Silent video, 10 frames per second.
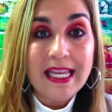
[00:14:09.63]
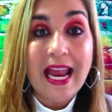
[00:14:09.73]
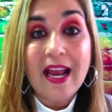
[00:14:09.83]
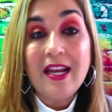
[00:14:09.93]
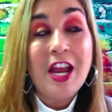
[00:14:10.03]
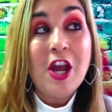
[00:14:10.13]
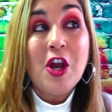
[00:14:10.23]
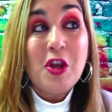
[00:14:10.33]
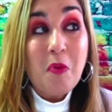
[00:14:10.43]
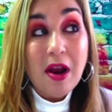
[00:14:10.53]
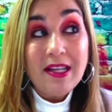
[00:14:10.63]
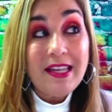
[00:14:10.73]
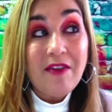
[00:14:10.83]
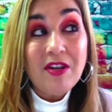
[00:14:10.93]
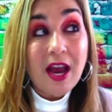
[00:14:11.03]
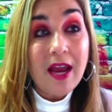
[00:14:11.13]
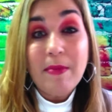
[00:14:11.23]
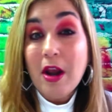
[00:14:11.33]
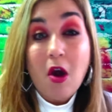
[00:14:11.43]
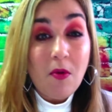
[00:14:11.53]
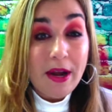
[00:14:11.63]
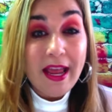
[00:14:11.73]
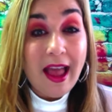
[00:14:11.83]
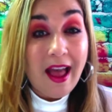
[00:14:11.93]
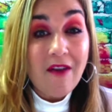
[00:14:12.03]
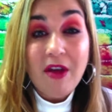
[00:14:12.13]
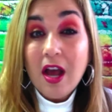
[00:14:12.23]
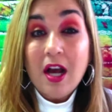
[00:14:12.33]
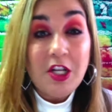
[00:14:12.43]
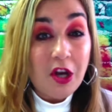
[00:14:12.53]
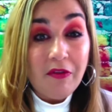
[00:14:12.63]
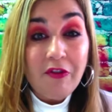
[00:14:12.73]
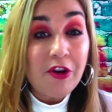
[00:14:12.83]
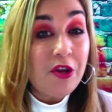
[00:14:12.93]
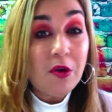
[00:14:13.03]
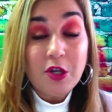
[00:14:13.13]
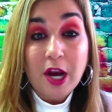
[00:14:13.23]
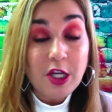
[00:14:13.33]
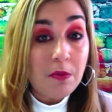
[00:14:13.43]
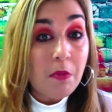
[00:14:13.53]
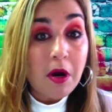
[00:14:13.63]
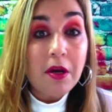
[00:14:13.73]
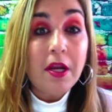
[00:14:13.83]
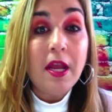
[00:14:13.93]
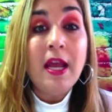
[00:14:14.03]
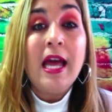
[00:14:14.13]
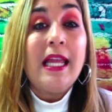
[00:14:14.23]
and you want to save time and already have a done-for-you attraction marketing